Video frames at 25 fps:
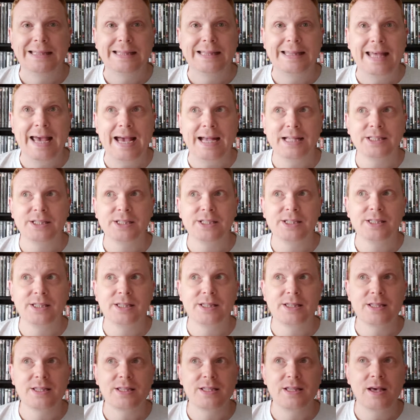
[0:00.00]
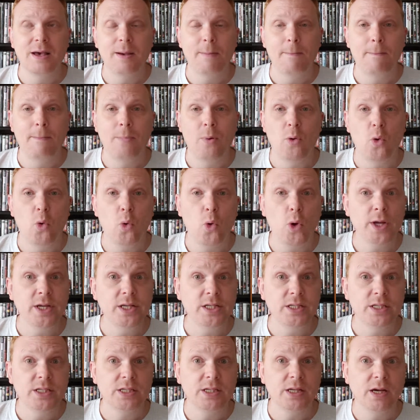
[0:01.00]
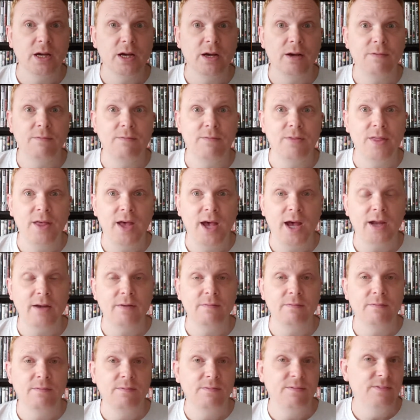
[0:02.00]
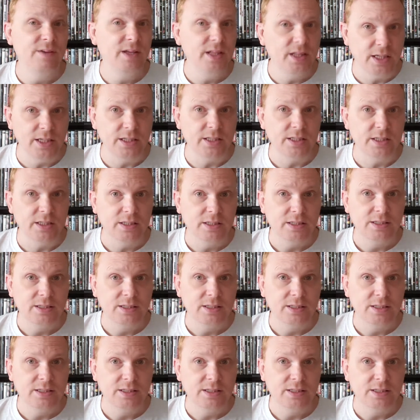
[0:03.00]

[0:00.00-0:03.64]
That's the point of that villain,